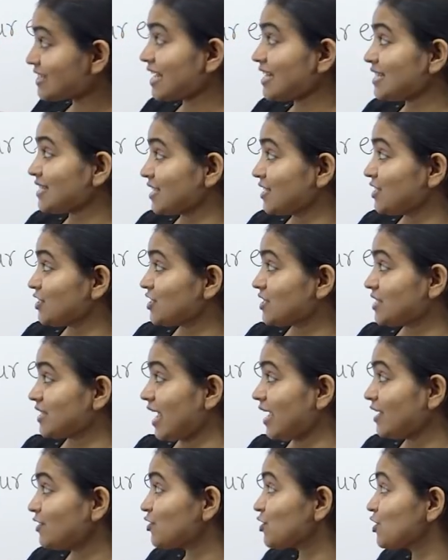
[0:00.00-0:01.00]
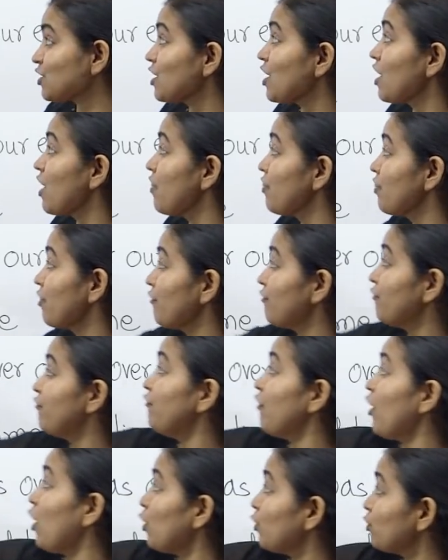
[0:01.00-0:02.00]
sentence says, the
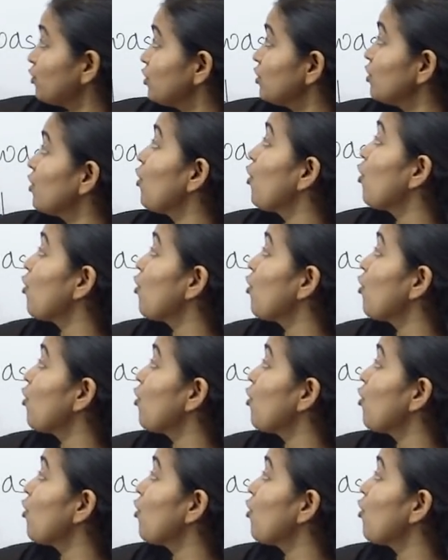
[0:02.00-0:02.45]
phone